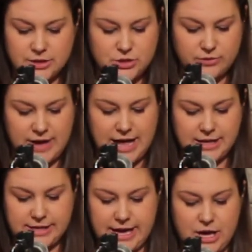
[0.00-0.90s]
to
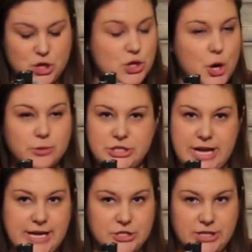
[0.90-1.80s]
validate no
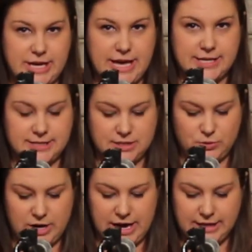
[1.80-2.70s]
change in cases
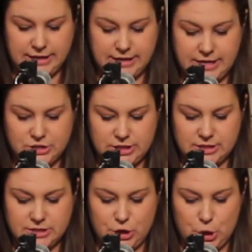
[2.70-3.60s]
where alienation
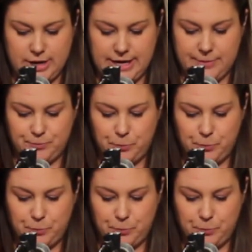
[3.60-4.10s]
is occurring.